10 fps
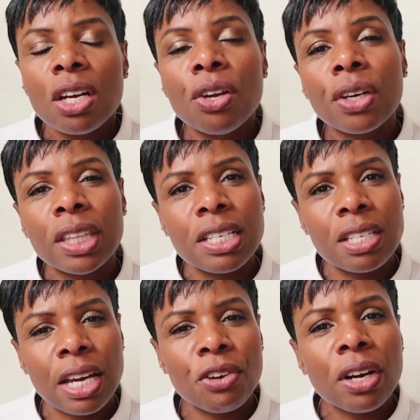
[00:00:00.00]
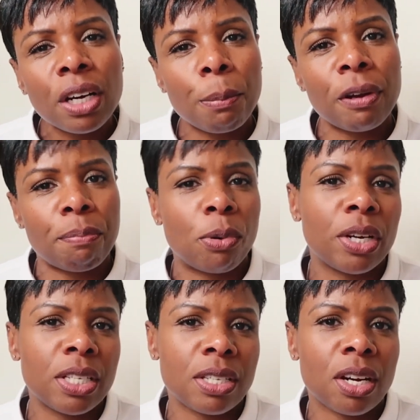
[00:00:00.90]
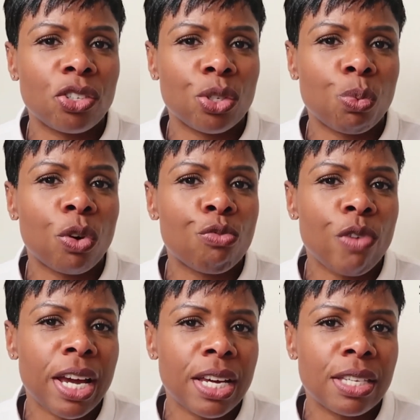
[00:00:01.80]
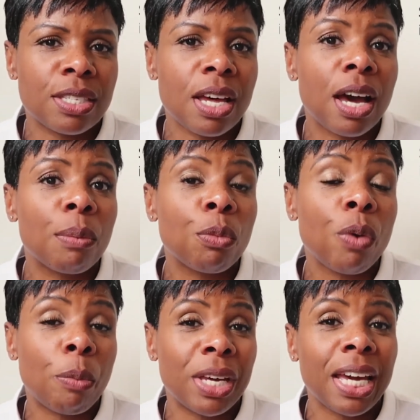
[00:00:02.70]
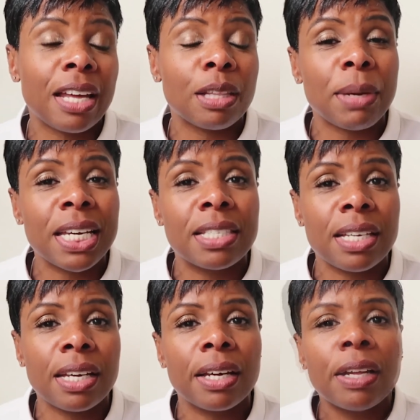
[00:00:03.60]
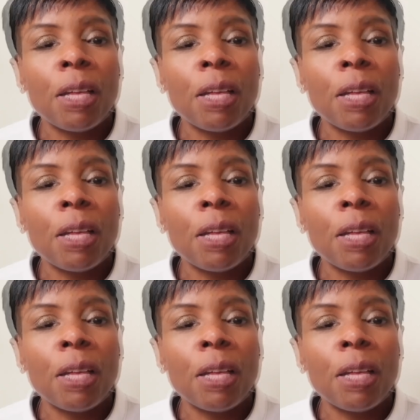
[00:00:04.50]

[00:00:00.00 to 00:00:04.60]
look, here are a couple of points that I just want to raise when we get in the meeting.